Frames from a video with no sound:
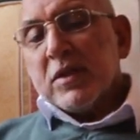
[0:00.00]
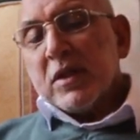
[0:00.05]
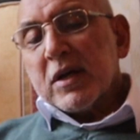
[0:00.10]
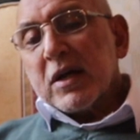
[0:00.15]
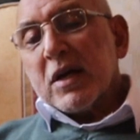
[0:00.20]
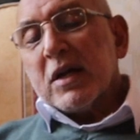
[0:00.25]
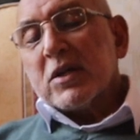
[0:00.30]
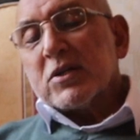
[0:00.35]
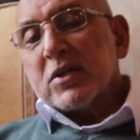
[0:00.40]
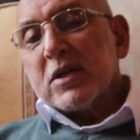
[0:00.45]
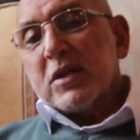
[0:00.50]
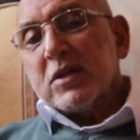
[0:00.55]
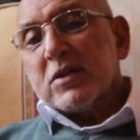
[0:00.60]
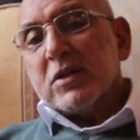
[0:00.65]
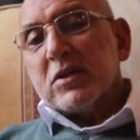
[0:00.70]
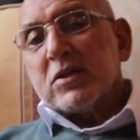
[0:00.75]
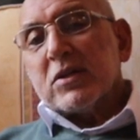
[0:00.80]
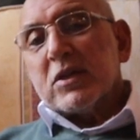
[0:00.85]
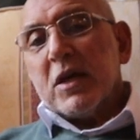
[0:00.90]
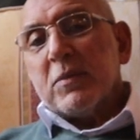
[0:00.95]
The culture at
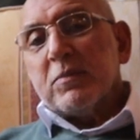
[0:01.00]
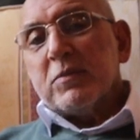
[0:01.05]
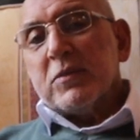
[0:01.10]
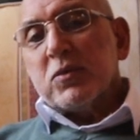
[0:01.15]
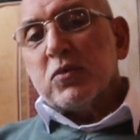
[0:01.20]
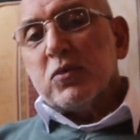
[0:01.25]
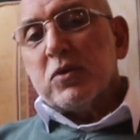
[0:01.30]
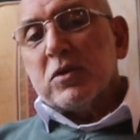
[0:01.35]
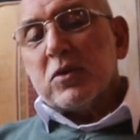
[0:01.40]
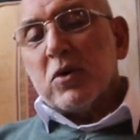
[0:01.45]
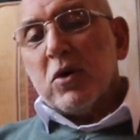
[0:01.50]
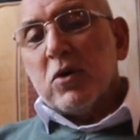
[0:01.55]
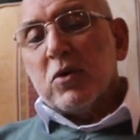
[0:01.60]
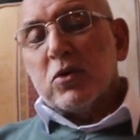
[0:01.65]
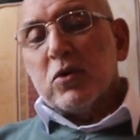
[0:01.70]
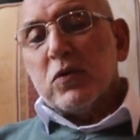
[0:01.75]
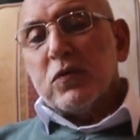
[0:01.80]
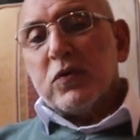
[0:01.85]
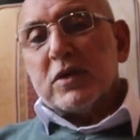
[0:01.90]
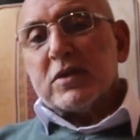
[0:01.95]
that time between
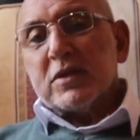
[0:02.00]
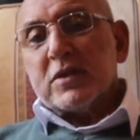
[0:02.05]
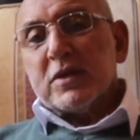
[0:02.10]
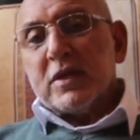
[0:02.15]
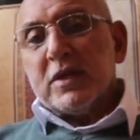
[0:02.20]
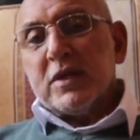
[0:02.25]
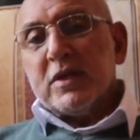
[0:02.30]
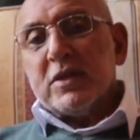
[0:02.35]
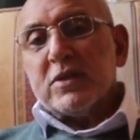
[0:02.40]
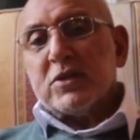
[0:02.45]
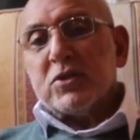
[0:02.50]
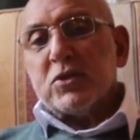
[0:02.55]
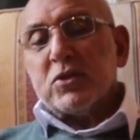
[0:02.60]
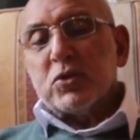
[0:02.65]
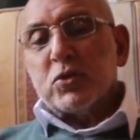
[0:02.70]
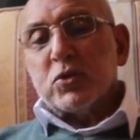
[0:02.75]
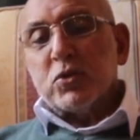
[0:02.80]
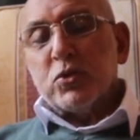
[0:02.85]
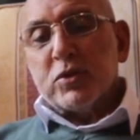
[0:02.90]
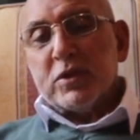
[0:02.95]
all of us is
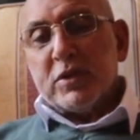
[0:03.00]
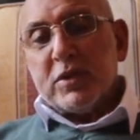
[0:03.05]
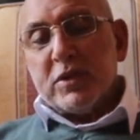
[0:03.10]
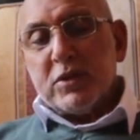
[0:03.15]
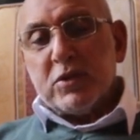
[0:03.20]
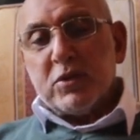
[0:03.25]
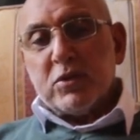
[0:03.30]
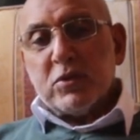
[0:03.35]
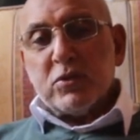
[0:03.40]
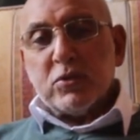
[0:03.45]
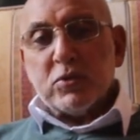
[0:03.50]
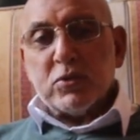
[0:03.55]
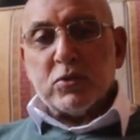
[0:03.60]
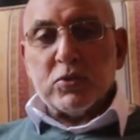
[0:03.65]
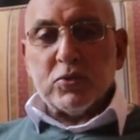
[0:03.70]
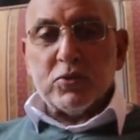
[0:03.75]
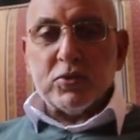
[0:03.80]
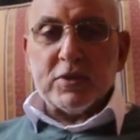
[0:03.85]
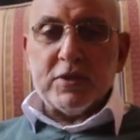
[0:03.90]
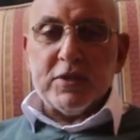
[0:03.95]
to read,
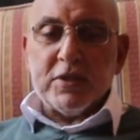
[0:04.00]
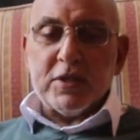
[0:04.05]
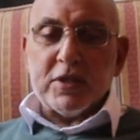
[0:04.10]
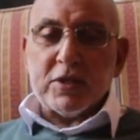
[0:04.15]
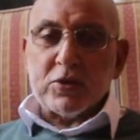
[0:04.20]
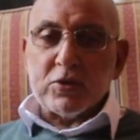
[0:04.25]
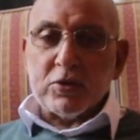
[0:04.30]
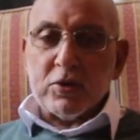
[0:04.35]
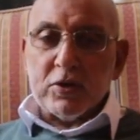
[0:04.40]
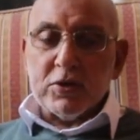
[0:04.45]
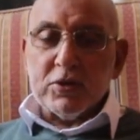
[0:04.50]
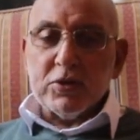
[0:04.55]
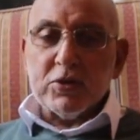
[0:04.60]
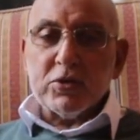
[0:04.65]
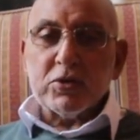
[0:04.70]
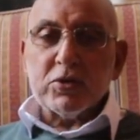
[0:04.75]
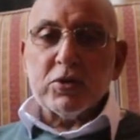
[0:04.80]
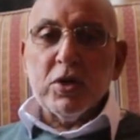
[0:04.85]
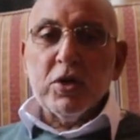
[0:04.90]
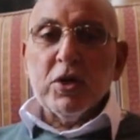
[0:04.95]
to seek
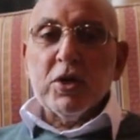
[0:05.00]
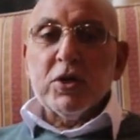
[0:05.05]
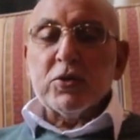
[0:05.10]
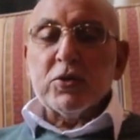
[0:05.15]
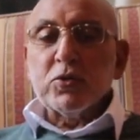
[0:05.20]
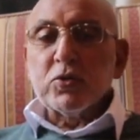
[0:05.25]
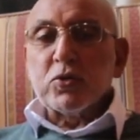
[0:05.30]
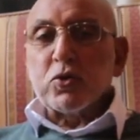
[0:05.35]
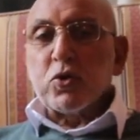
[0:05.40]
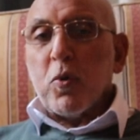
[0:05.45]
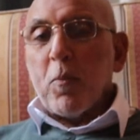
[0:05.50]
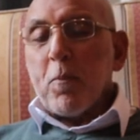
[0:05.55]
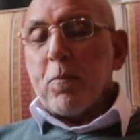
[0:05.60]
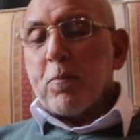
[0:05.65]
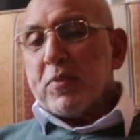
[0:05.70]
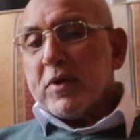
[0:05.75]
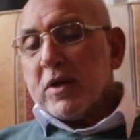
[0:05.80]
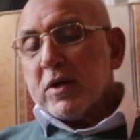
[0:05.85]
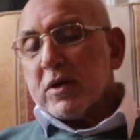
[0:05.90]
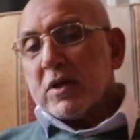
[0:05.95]
knowledge, to
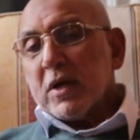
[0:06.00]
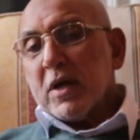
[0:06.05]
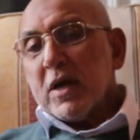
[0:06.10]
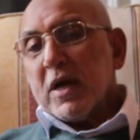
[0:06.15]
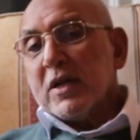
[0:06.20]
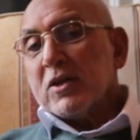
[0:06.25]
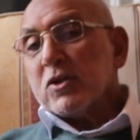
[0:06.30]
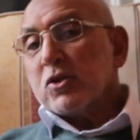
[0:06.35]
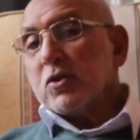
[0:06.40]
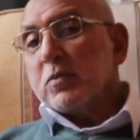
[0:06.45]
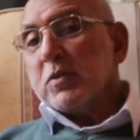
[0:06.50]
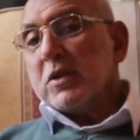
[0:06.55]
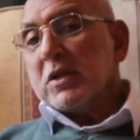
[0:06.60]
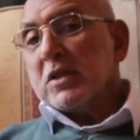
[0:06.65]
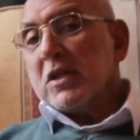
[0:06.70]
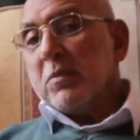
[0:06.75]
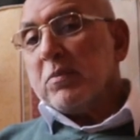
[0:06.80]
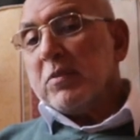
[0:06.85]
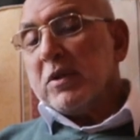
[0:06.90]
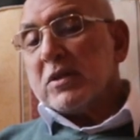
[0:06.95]
compete, and to be
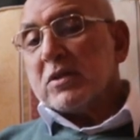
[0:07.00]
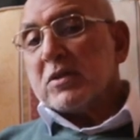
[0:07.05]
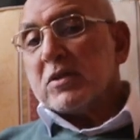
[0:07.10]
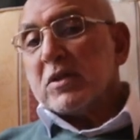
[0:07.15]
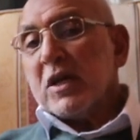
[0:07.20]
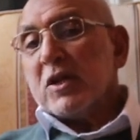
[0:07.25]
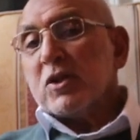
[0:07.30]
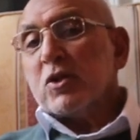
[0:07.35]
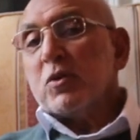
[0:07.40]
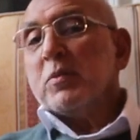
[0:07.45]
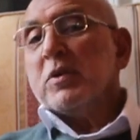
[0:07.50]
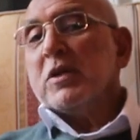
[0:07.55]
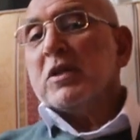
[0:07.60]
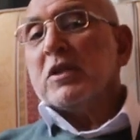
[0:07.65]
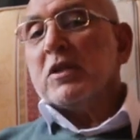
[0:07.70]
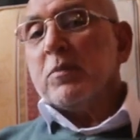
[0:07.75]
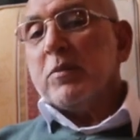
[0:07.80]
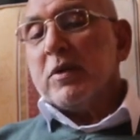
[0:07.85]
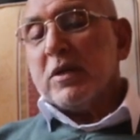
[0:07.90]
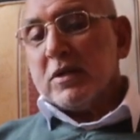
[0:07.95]
the best and to be
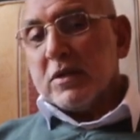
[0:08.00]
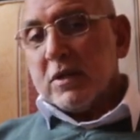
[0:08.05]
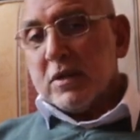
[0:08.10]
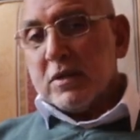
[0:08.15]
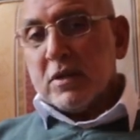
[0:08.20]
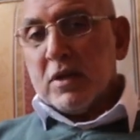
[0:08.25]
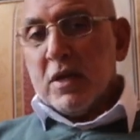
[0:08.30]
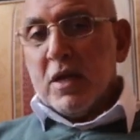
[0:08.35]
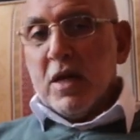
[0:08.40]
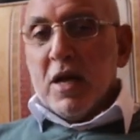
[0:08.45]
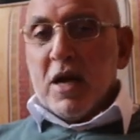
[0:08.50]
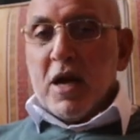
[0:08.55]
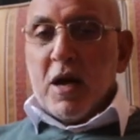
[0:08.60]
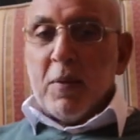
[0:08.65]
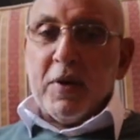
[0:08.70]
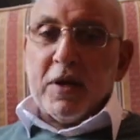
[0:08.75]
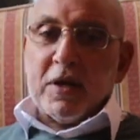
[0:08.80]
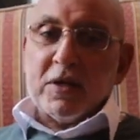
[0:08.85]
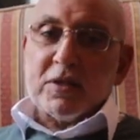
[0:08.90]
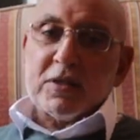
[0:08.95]
independent
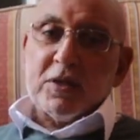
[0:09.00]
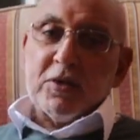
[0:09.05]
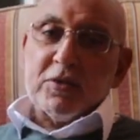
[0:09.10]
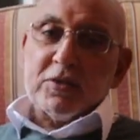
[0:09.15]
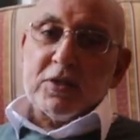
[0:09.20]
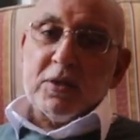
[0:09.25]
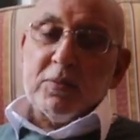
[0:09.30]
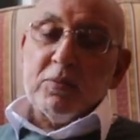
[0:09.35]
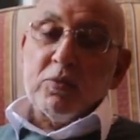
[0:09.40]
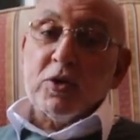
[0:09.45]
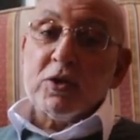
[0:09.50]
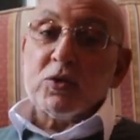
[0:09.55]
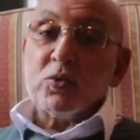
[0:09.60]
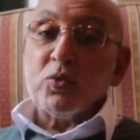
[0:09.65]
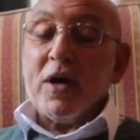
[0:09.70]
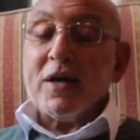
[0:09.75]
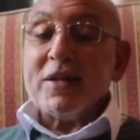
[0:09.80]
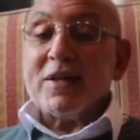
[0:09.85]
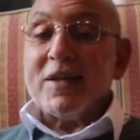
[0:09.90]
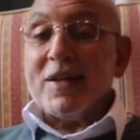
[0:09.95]
amongst ourselves, because
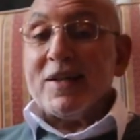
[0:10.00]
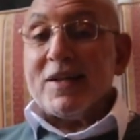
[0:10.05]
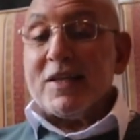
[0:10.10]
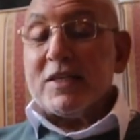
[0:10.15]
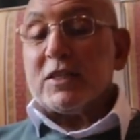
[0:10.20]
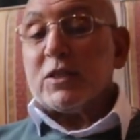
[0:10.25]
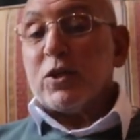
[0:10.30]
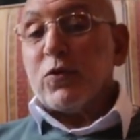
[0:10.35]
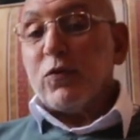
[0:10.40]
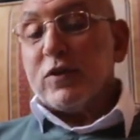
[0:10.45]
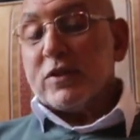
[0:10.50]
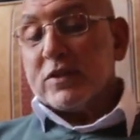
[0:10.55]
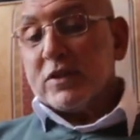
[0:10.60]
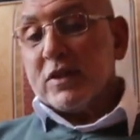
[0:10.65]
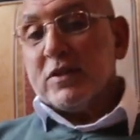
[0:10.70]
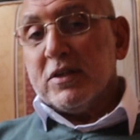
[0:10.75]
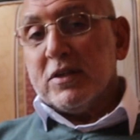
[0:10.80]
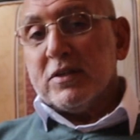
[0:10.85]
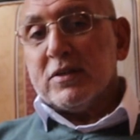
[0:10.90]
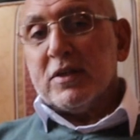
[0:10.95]
we had less
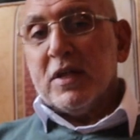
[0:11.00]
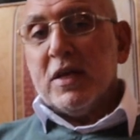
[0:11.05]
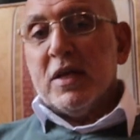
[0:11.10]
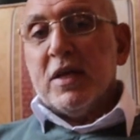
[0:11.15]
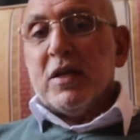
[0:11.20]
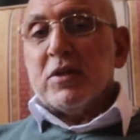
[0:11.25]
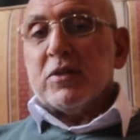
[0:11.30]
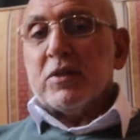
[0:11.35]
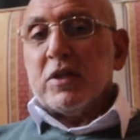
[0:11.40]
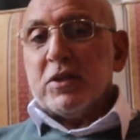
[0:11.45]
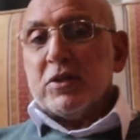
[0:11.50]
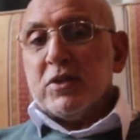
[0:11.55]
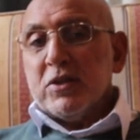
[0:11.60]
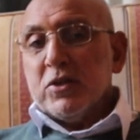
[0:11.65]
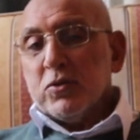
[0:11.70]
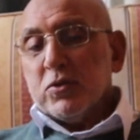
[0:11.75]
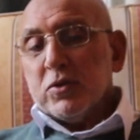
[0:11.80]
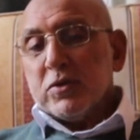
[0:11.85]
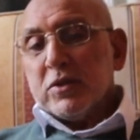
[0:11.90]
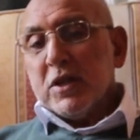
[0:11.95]
facilities that
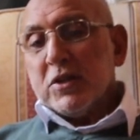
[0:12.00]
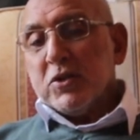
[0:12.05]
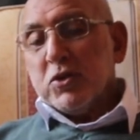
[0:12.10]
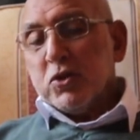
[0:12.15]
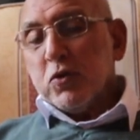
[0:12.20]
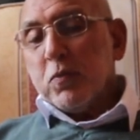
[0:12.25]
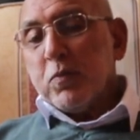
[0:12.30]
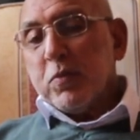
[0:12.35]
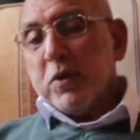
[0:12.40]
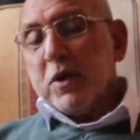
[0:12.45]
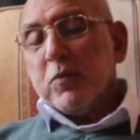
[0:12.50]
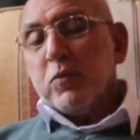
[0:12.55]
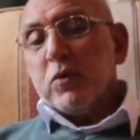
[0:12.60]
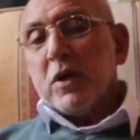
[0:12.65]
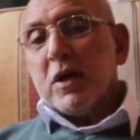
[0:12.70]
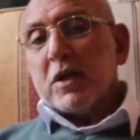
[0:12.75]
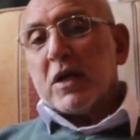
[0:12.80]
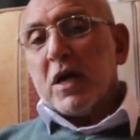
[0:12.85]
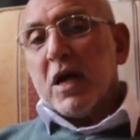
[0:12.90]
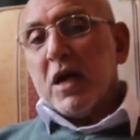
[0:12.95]
the new
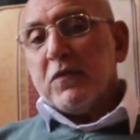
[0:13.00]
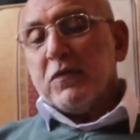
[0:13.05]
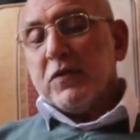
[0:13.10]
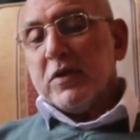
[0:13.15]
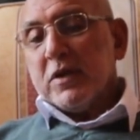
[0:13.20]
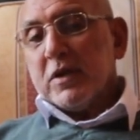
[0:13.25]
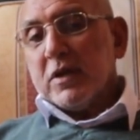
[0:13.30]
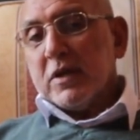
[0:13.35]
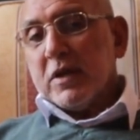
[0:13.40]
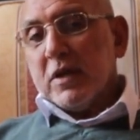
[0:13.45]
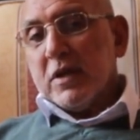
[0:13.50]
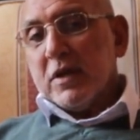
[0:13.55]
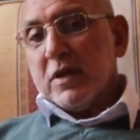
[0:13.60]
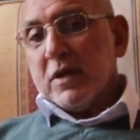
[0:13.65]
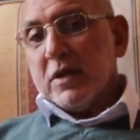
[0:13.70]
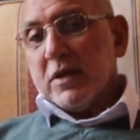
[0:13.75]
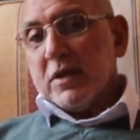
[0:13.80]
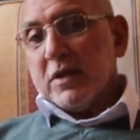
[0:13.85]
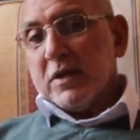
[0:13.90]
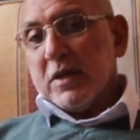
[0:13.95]
people are having
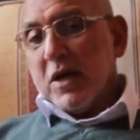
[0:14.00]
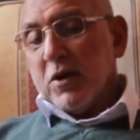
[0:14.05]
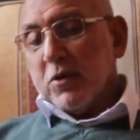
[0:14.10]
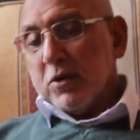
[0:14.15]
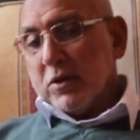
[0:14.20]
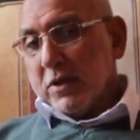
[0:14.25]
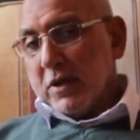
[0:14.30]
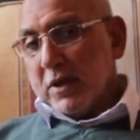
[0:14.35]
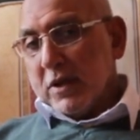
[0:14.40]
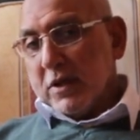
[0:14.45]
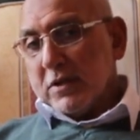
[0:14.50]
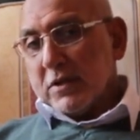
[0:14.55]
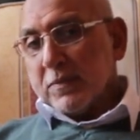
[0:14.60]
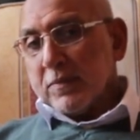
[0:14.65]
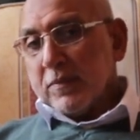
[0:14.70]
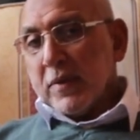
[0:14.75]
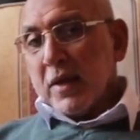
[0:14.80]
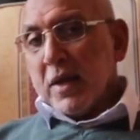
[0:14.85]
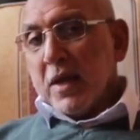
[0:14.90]
nowadays.